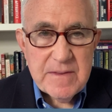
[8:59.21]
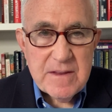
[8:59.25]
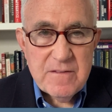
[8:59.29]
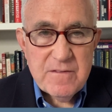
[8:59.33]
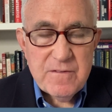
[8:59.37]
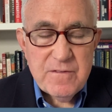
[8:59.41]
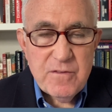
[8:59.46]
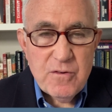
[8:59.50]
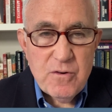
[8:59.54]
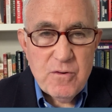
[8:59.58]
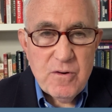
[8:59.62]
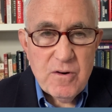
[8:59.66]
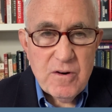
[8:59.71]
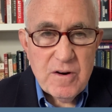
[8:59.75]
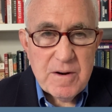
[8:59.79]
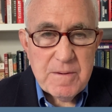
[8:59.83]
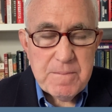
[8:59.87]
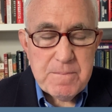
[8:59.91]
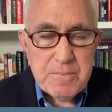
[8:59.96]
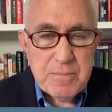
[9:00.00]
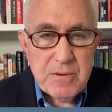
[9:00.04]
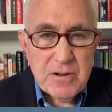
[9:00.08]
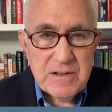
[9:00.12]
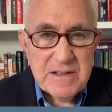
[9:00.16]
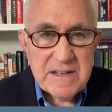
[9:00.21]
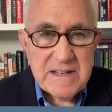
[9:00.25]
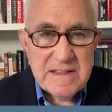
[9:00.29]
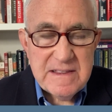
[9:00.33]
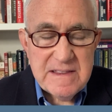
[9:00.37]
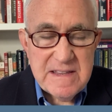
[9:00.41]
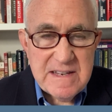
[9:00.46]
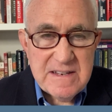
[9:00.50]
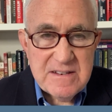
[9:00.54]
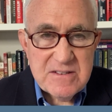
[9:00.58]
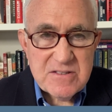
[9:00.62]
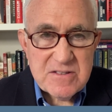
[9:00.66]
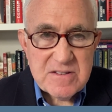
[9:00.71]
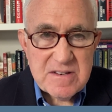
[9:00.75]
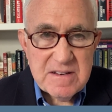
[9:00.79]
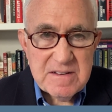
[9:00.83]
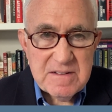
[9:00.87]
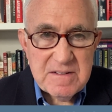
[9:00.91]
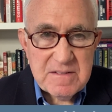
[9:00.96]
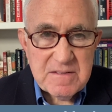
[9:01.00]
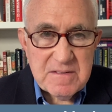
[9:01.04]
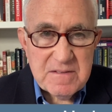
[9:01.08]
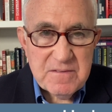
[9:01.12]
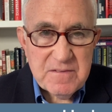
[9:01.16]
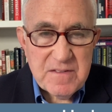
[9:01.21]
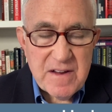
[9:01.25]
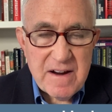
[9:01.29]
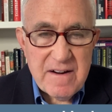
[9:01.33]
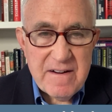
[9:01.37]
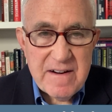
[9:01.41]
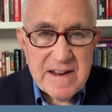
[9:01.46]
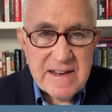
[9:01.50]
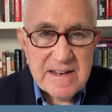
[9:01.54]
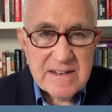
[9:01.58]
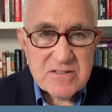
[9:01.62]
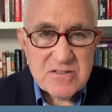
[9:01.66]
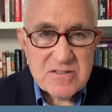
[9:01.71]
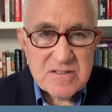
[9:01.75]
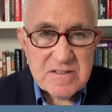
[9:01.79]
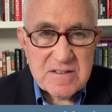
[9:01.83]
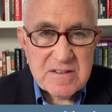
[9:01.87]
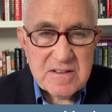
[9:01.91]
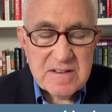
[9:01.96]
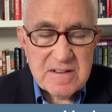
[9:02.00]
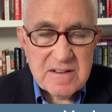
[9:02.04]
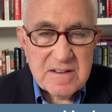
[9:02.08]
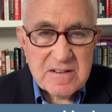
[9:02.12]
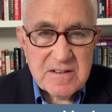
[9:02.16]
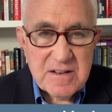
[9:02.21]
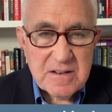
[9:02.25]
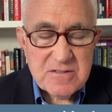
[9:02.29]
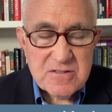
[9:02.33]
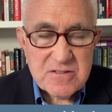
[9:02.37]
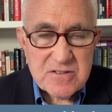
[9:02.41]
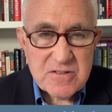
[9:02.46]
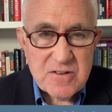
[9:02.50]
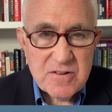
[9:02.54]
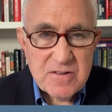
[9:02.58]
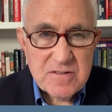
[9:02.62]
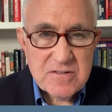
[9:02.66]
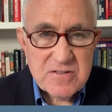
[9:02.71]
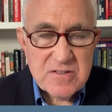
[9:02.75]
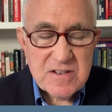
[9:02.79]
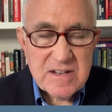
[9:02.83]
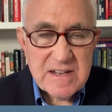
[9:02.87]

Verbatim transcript: for pulling these various concerns